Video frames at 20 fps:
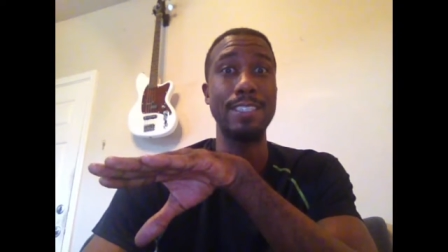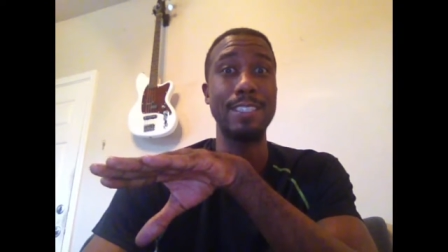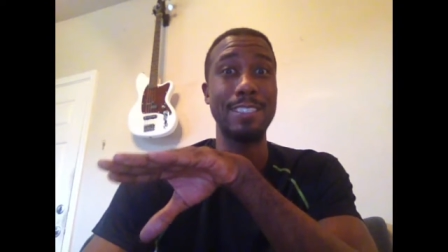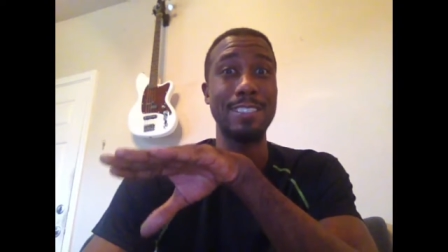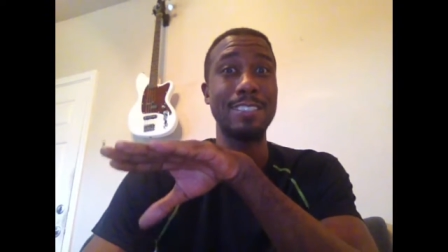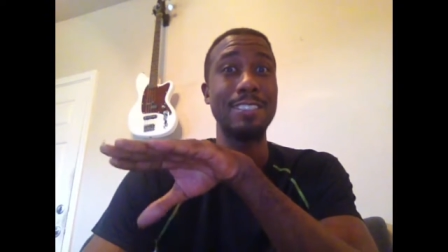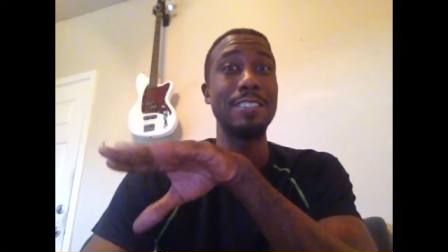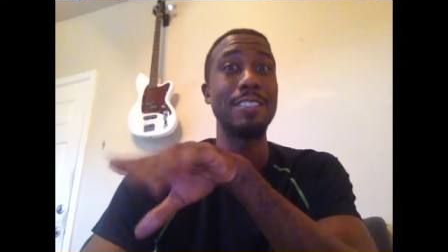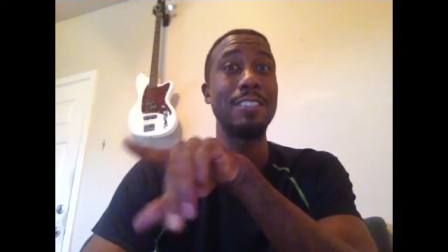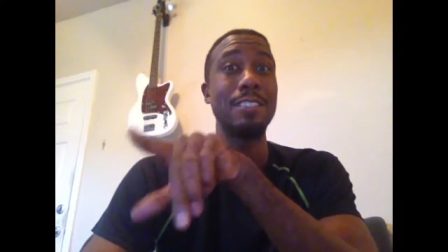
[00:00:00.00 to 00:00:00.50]

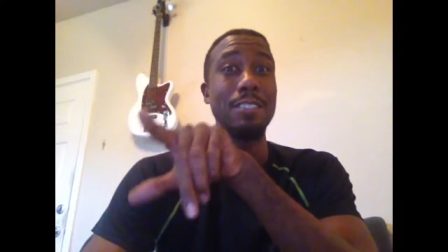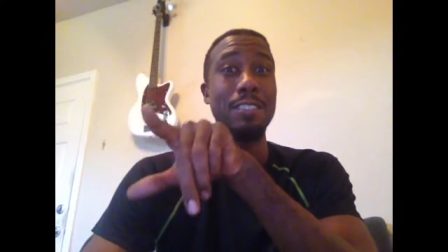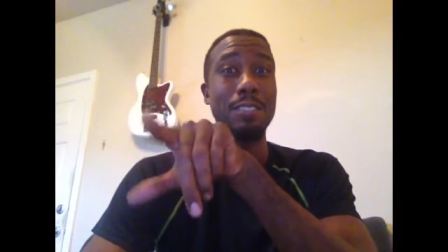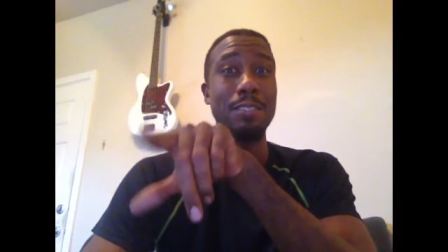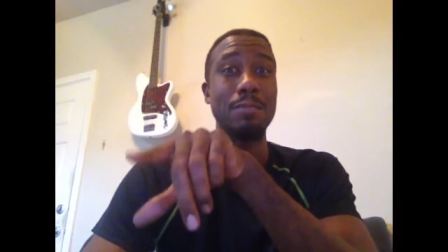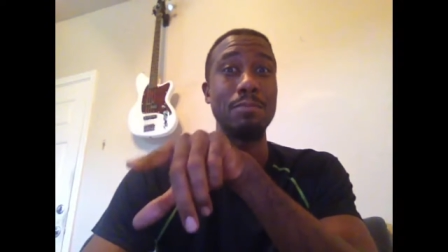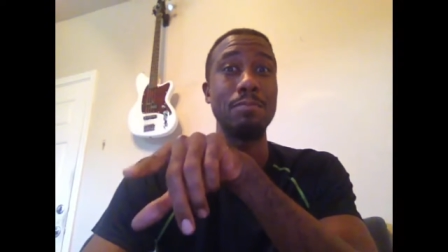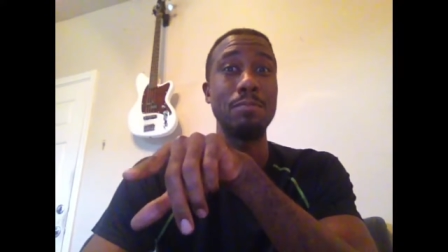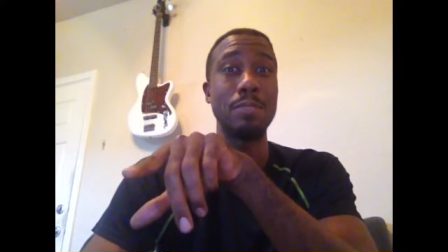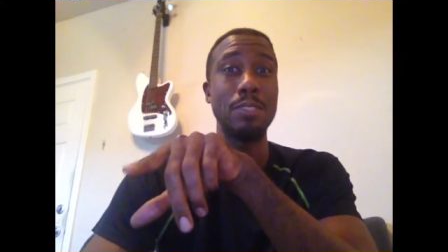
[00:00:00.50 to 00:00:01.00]

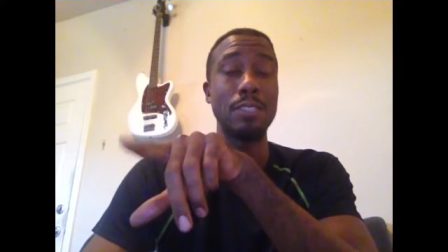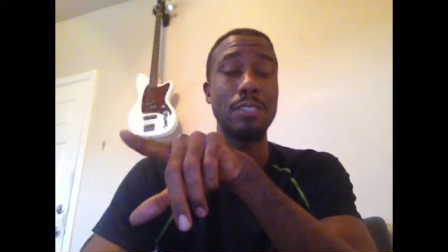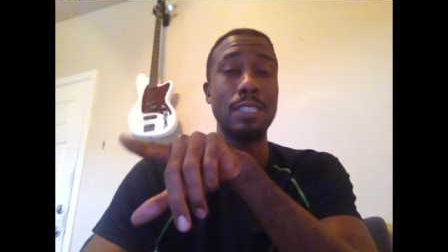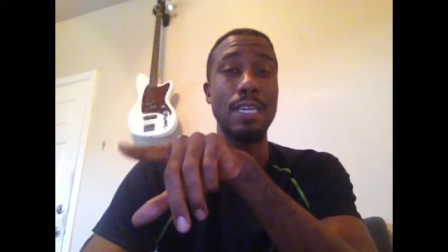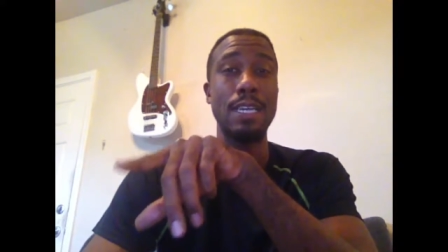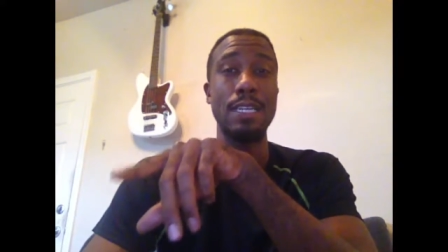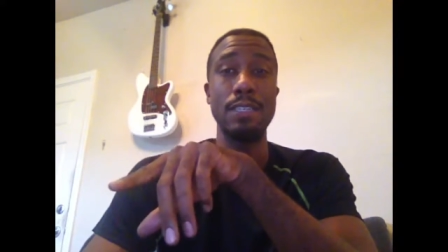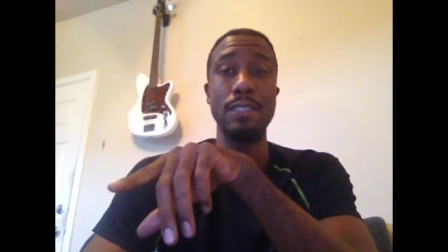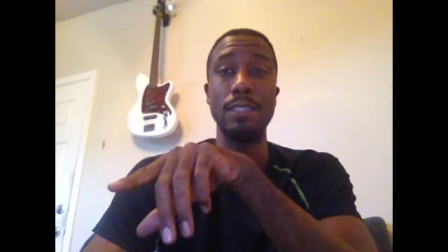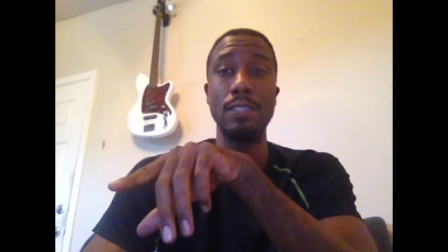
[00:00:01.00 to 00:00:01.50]
Just
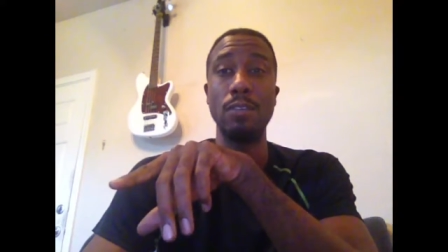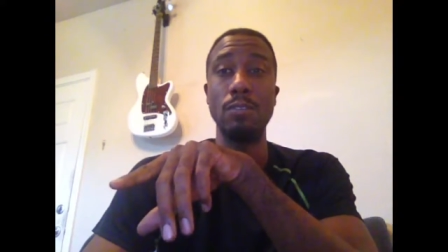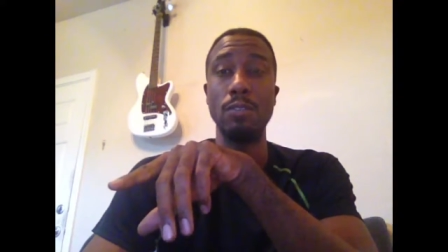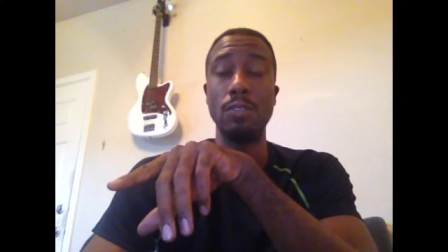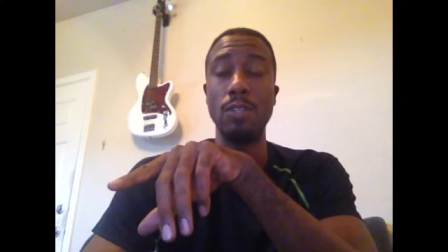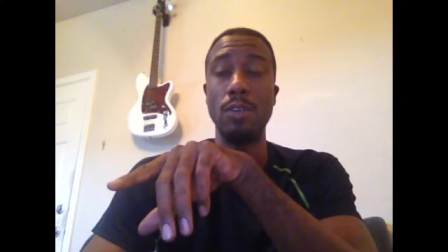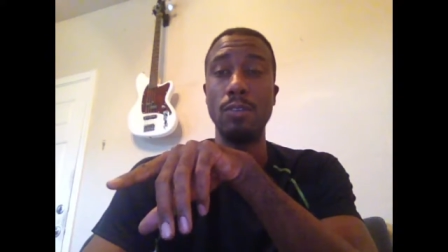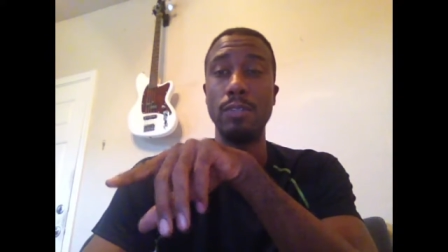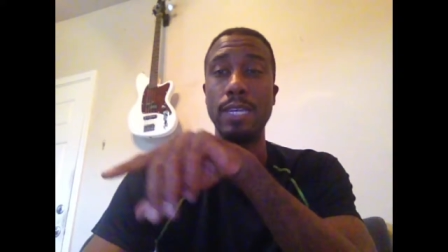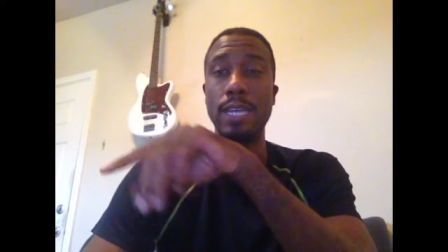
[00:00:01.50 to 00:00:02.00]
kind of
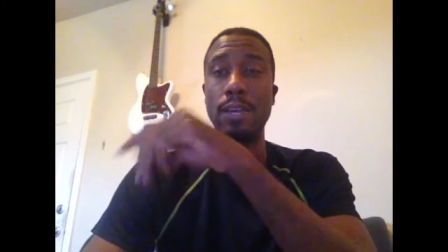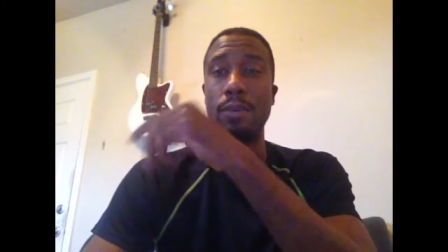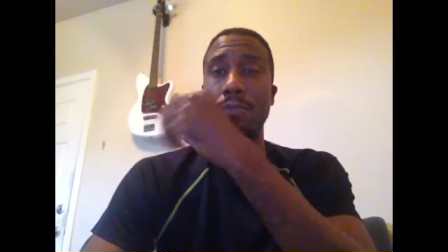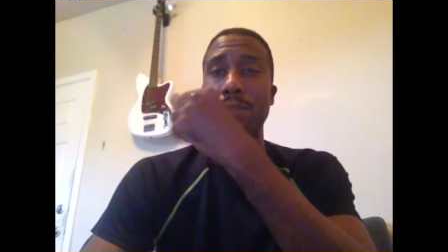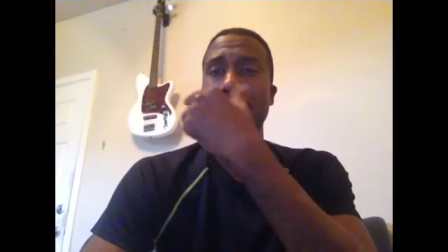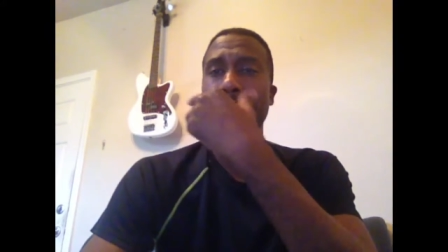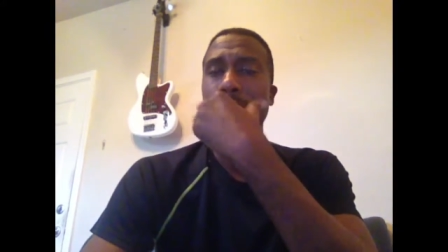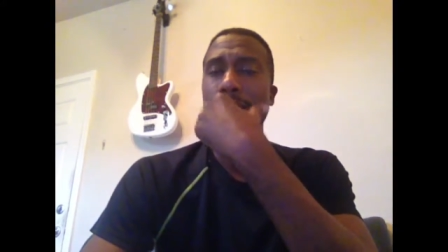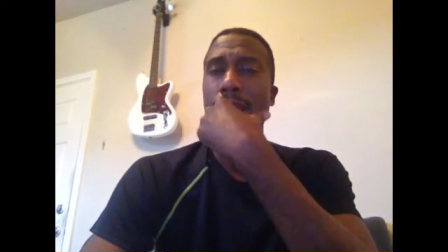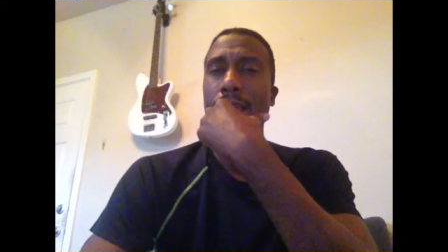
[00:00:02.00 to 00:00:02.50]
note that
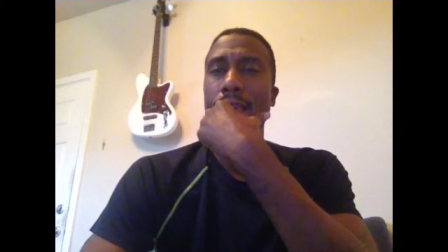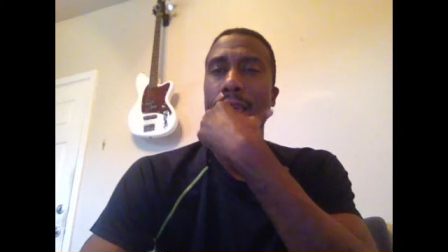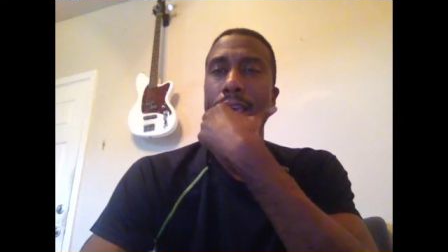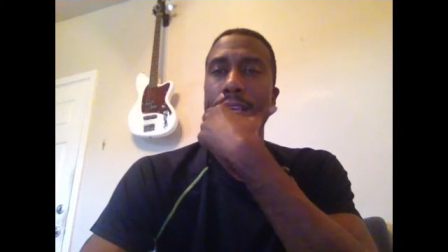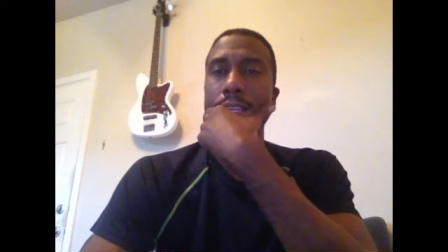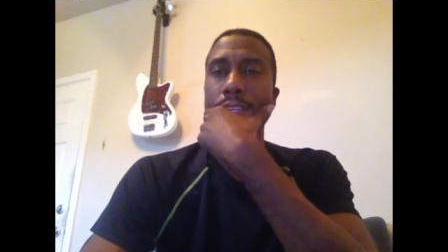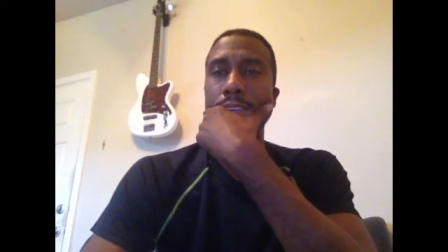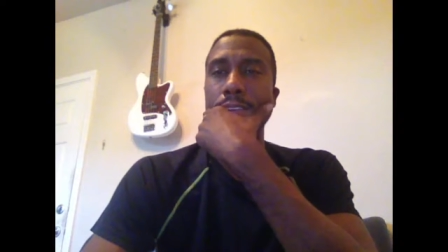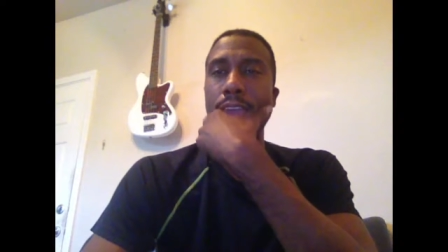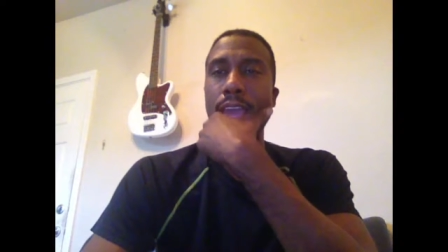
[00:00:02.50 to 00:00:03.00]
out.
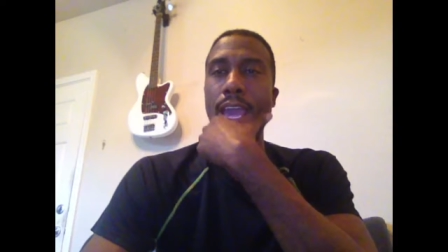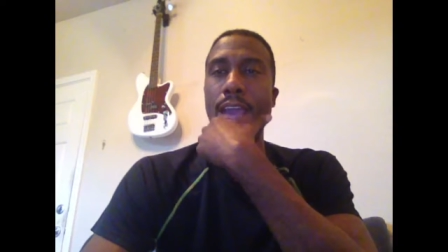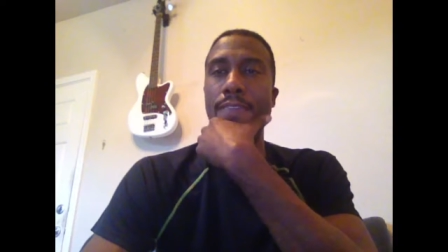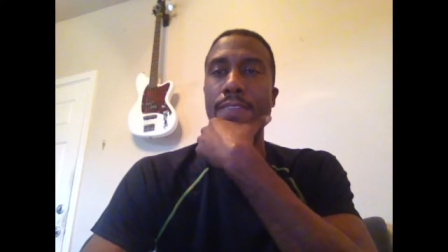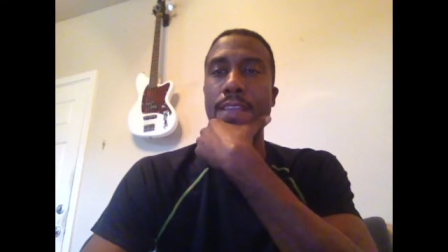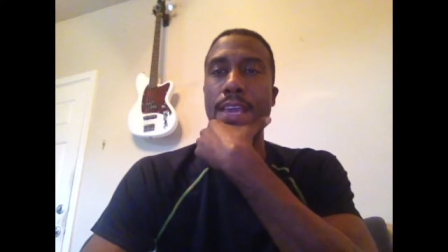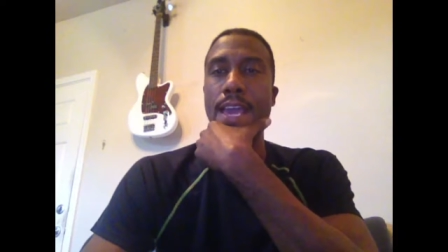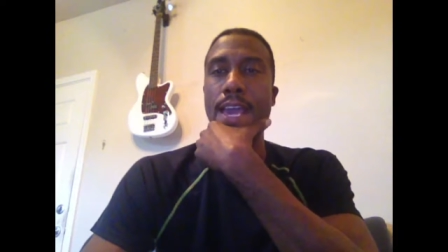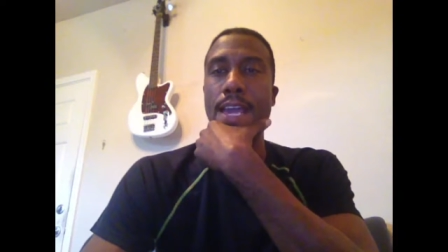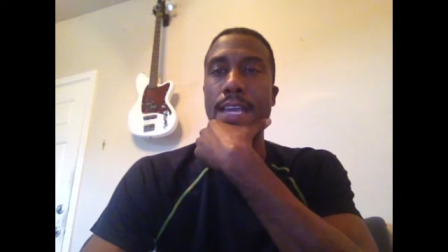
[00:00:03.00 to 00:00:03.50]
And you have
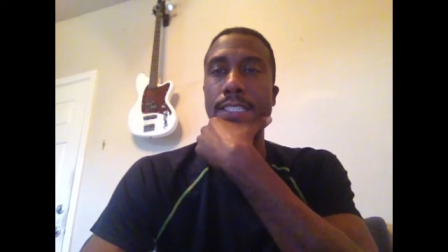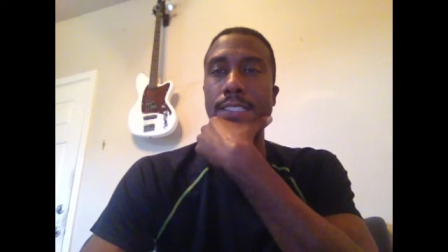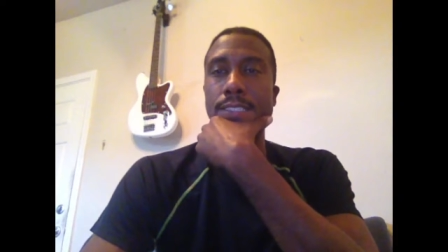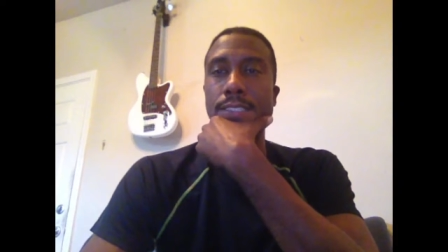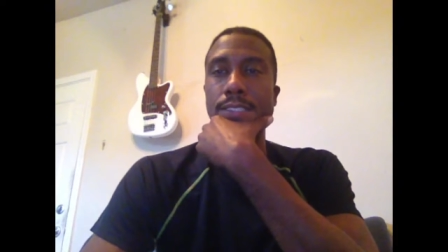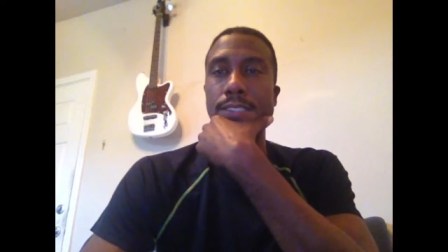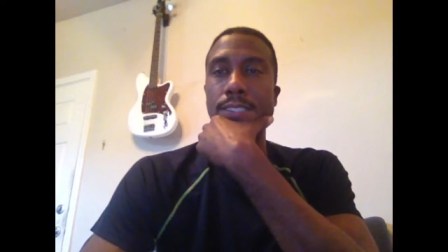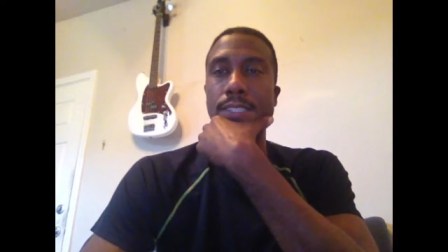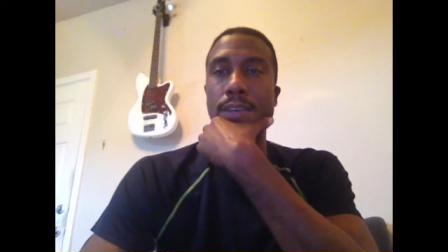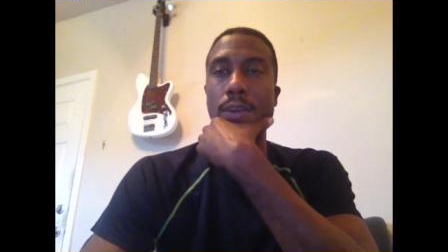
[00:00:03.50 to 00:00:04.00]
to ask
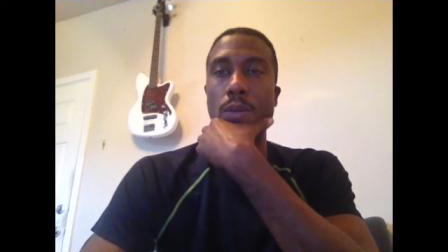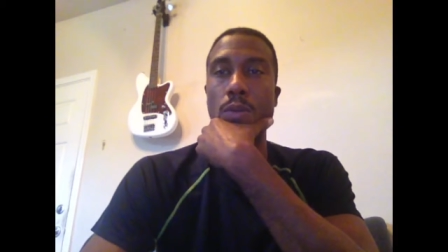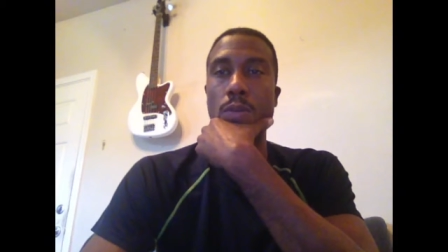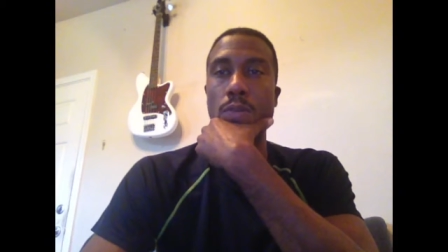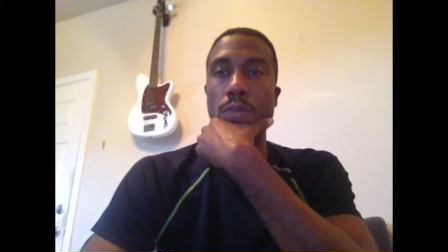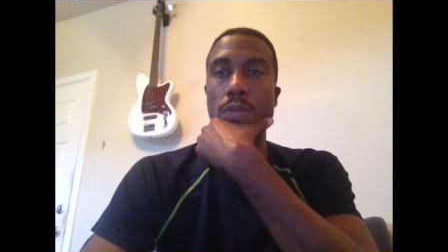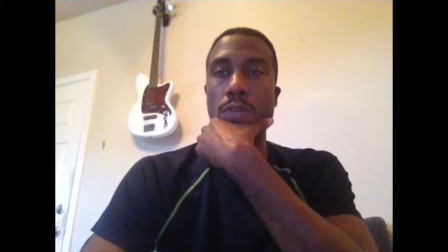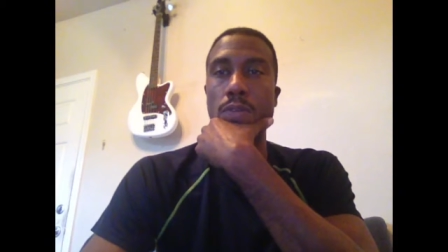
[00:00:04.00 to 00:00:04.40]
yourself,